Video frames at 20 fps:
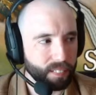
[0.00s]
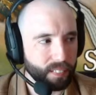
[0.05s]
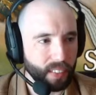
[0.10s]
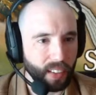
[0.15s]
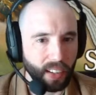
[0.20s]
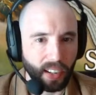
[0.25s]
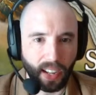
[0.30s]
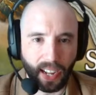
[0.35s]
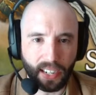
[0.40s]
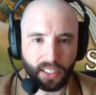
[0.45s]

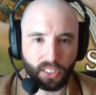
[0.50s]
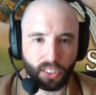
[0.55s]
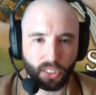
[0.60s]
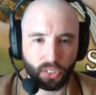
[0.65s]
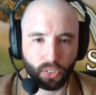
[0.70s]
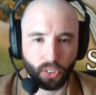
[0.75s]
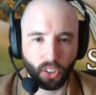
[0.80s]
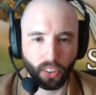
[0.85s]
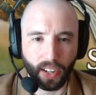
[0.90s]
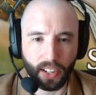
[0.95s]
I
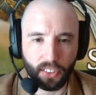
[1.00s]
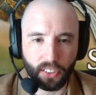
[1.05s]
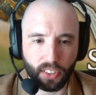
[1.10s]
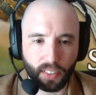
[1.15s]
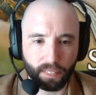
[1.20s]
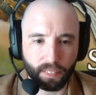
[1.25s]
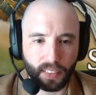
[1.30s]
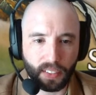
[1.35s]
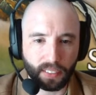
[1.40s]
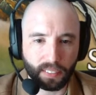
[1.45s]
just realized
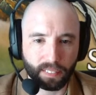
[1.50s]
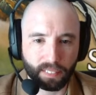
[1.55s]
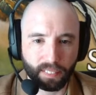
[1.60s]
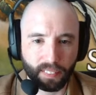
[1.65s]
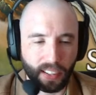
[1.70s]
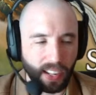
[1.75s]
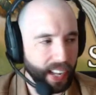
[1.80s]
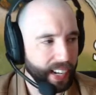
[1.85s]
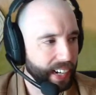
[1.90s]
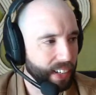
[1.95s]
something.
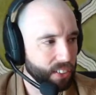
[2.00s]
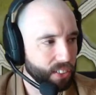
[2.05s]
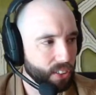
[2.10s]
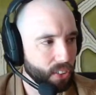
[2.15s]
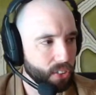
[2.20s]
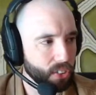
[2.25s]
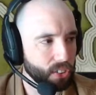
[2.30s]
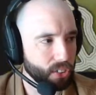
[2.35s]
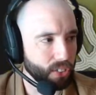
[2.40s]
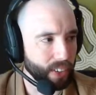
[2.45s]
I got
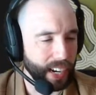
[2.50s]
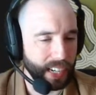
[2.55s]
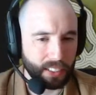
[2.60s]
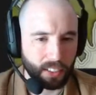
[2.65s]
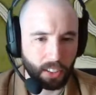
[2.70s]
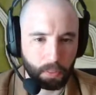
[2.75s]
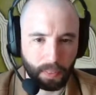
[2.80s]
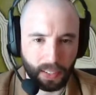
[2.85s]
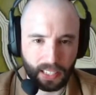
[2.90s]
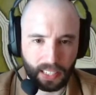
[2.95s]
so
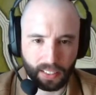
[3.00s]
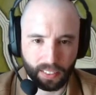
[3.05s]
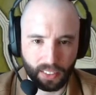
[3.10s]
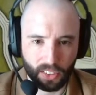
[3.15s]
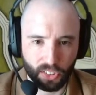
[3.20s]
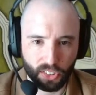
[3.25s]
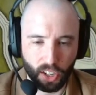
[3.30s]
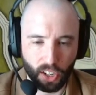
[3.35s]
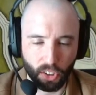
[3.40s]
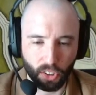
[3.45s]
distracted making
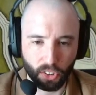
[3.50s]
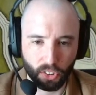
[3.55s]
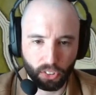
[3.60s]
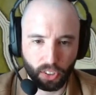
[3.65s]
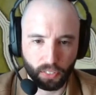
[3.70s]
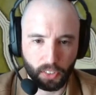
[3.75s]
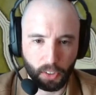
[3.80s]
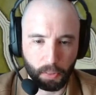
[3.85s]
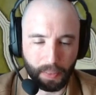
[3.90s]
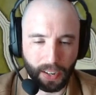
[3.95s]
these
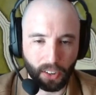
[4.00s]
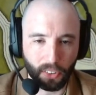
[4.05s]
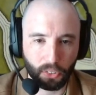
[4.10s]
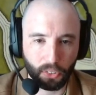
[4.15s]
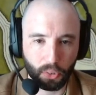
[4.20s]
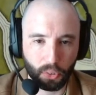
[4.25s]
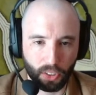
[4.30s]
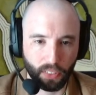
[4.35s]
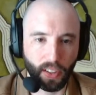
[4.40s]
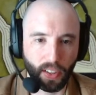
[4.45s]
color-shifted
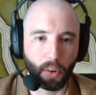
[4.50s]
mountains, which I thought